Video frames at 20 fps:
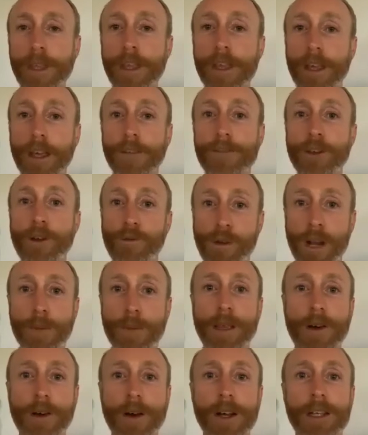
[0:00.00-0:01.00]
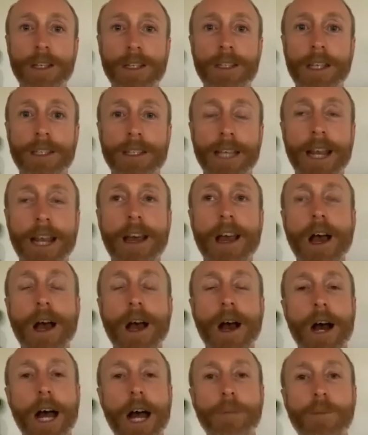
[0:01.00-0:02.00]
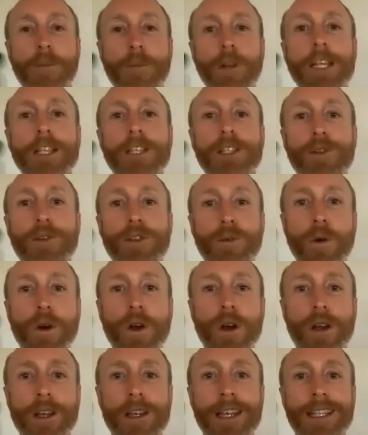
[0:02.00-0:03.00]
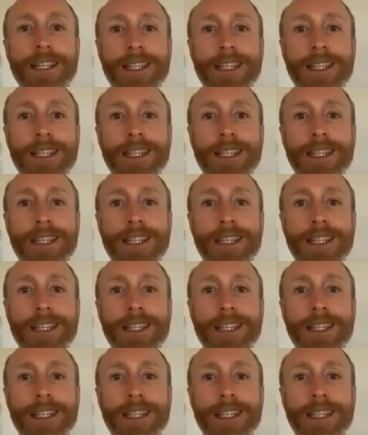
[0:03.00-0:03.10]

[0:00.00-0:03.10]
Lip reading: if you're really being honest, is that I'm willing to do the work